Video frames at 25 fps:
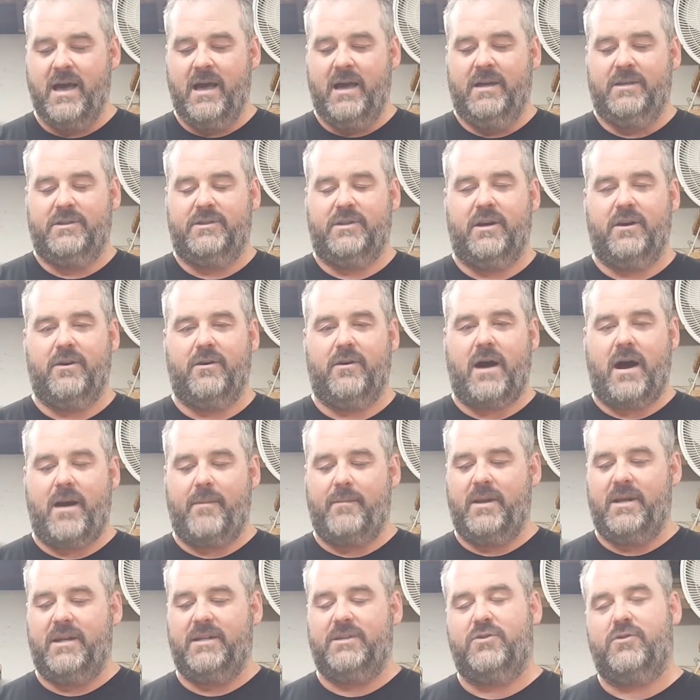So I'm
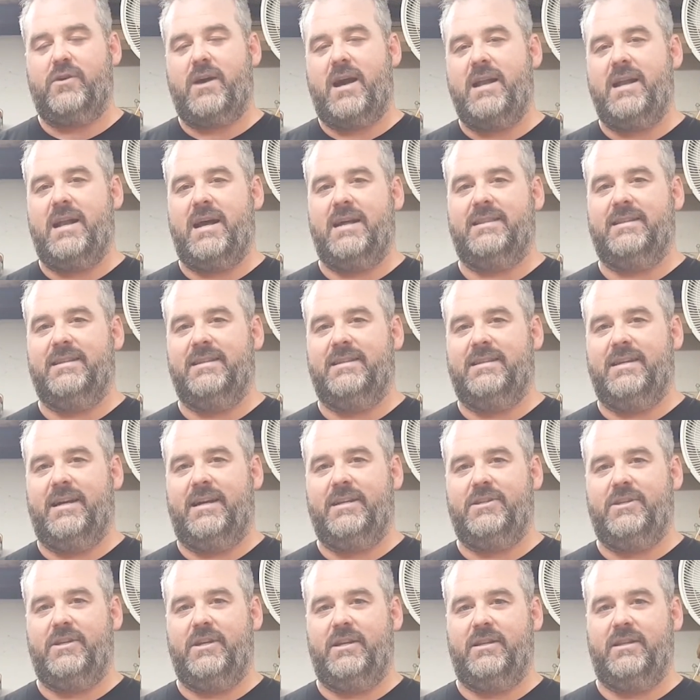going to try not to
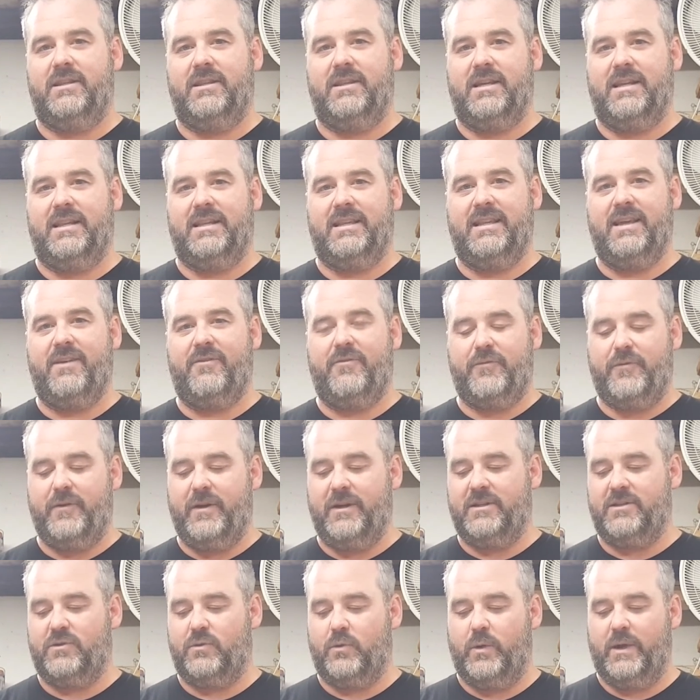touch it. The
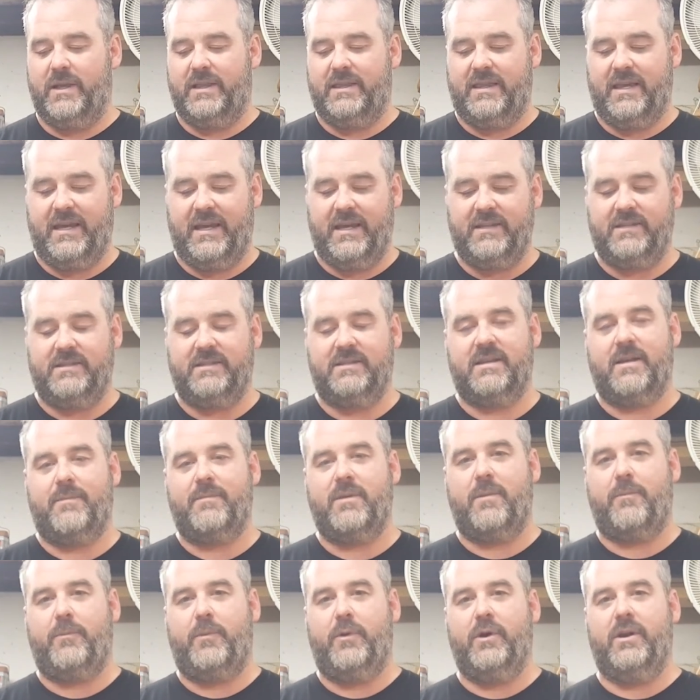difference with this is I'm
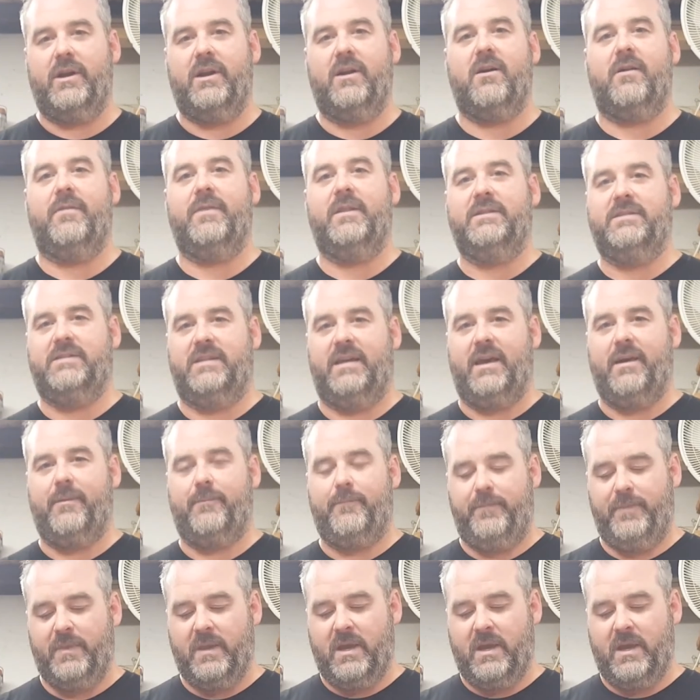going to put it on the tip,